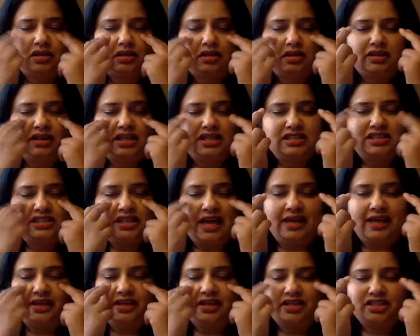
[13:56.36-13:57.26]
This
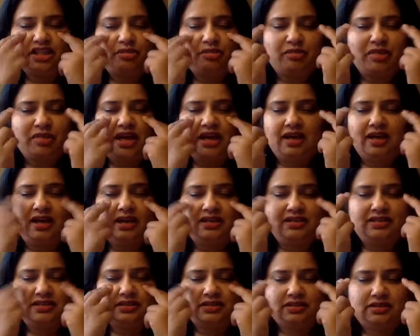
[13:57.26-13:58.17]
sadness in my
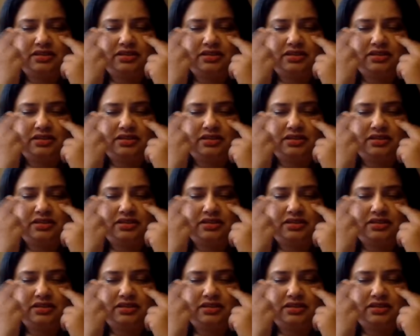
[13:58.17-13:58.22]
heart.